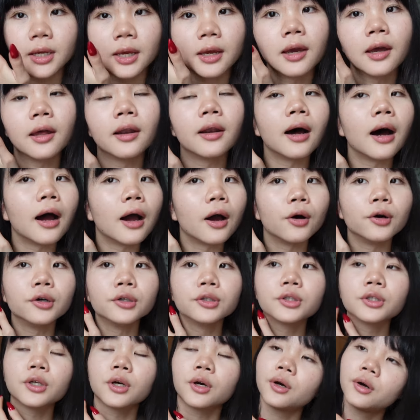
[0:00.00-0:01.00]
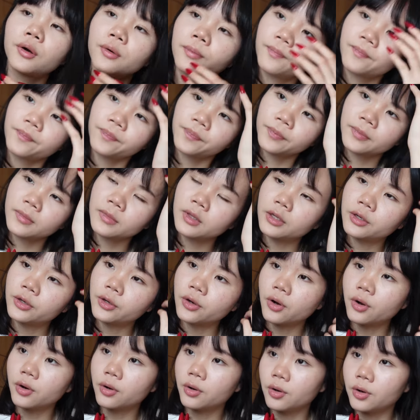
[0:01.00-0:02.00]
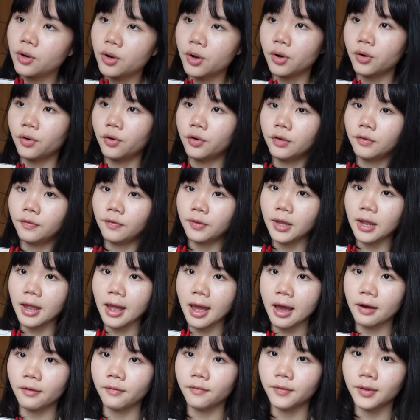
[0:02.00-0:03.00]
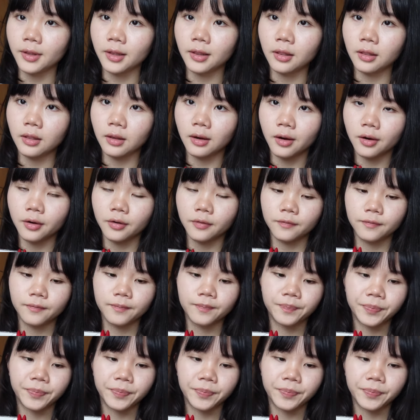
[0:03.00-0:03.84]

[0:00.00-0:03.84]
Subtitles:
And I also don't know if they have a lot of